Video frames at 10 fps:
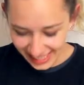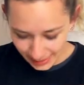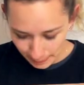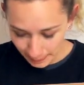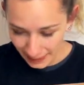
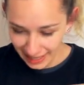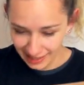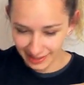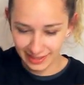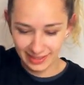It's
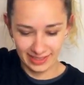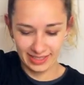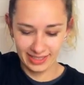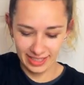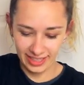big.
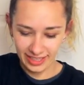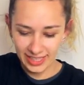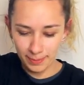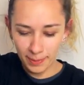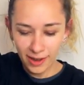
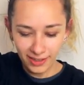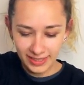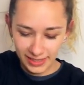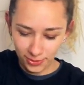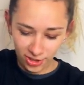This
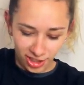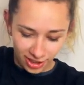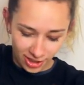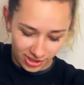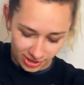box is really
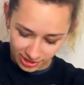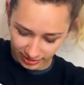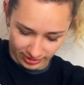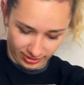long.